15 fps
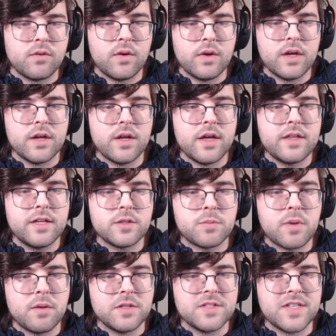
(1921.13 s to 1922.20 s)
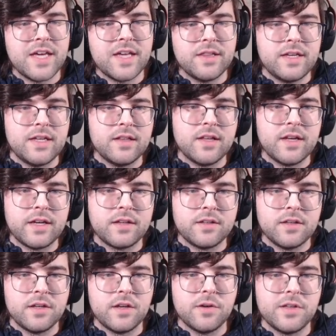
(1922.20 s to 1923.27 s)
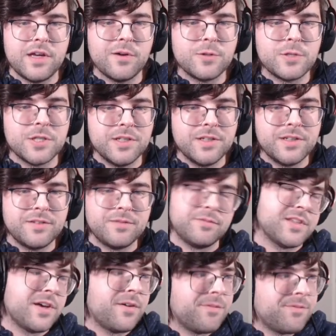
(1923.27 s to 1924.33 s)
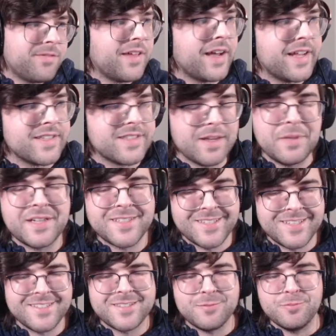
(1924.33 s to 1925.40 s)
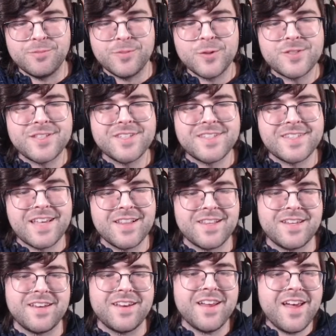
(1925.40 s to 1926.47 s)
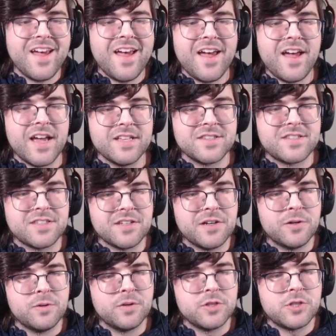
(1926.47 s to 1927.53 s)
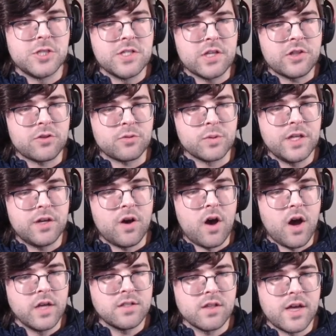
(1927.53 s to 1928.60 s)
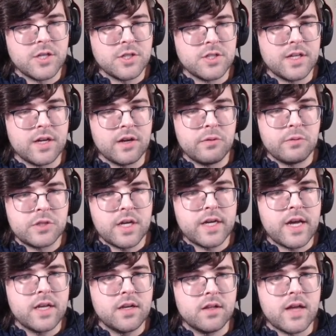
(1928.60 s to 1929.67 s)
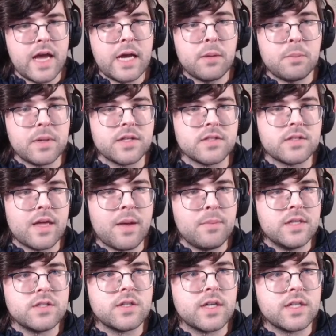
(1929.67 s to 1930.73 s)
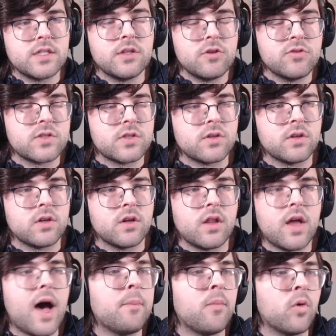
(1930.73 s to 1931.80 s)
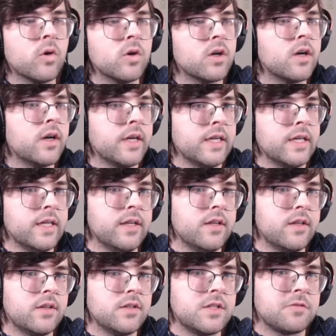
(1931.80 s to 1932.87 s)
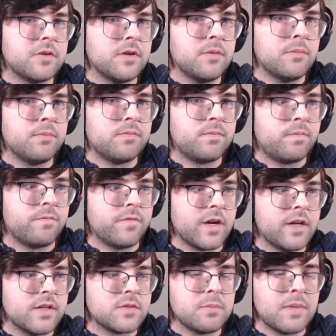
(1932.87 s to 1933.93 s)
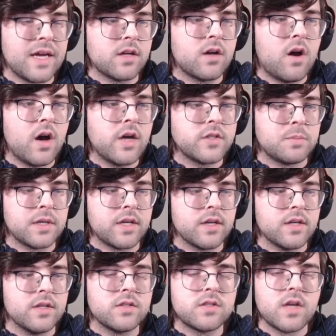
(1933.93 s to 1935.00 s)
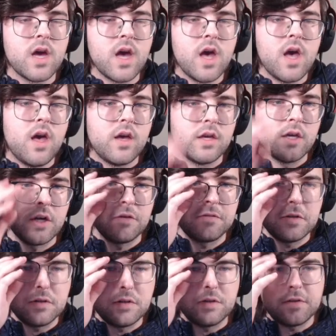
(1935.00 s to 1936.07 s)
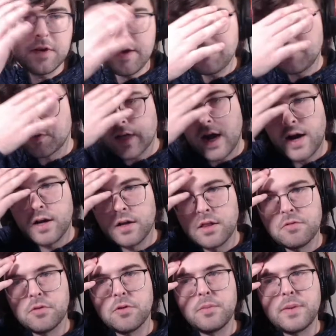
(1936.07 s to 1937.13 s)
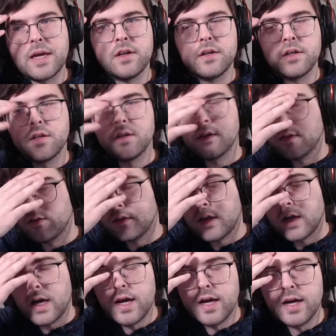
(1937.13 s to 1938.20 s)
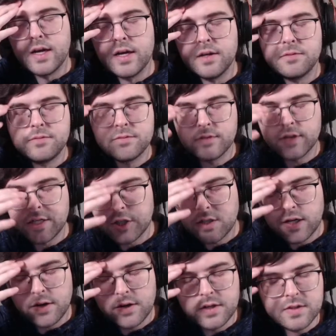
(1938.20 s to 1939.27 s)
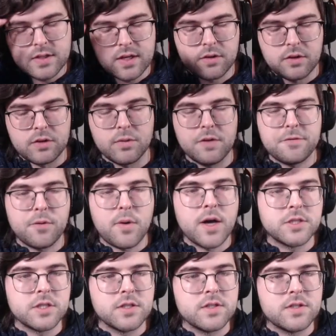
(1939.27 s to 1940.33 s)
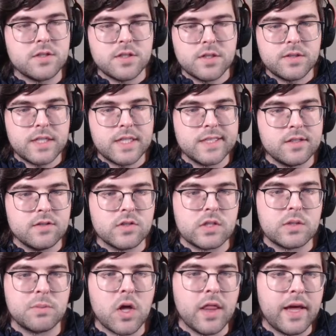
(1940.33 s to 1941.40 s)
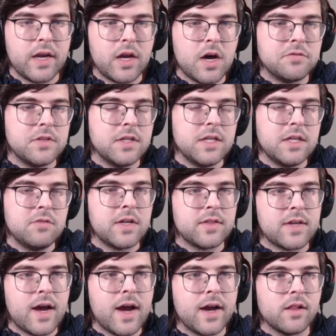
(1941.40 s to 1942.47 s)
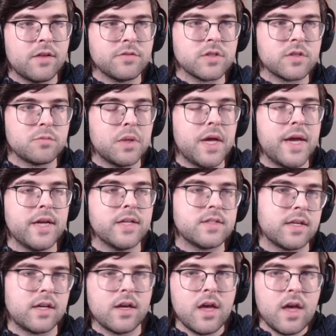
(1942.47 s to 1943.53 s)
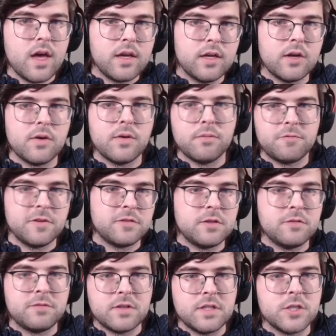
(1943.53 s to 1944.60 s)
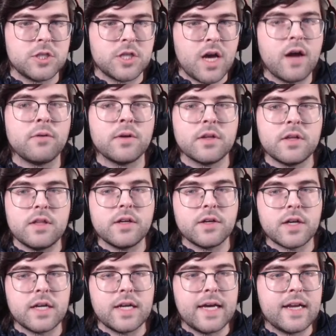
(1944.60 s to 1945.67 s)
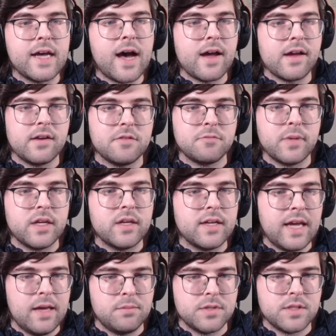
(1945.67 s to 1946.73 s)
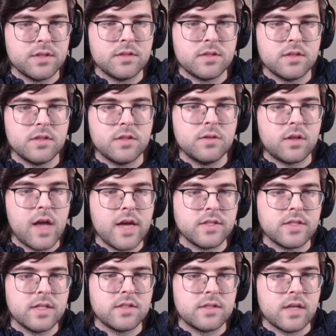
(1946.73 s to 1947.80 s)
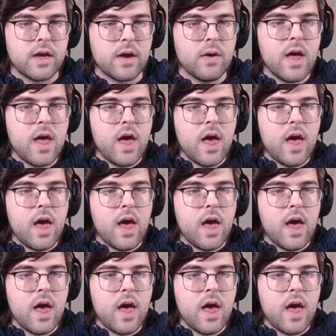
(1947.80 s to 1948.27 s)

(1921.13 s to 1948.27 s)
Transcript: Well, I think it's probably saline, like, the ocean, so I guess that makes sense. Musa Saline. And so she's a 3-cost legendary, which I kind of like because that means you get to use her a lot more in the different various mana costs, because, if you have those higher level mana legendaries like in Rift Watchers, you don't get to use them all that often. Even at the higher levels of play, it's like 50-50 shot really that you're going to get a high enough mana game to utilize it. So